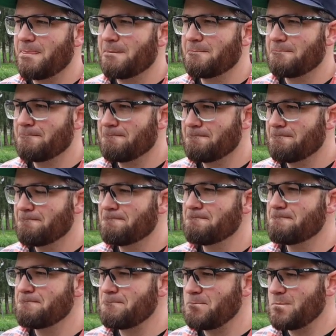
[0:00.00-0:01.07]

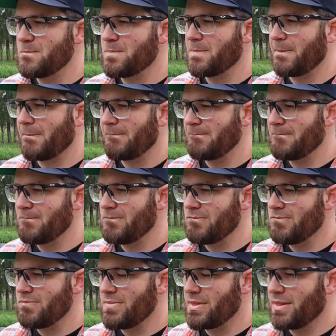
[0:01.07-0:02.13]

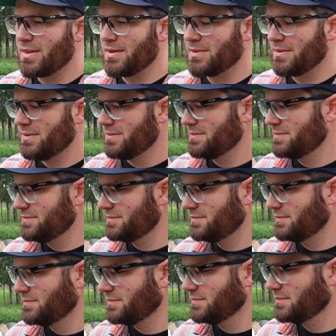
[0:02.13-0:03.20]

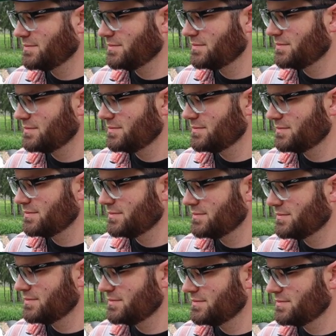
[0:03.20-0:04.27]

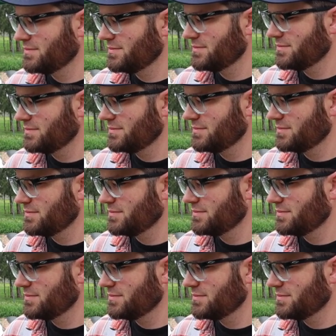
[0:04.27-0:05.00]
(silent)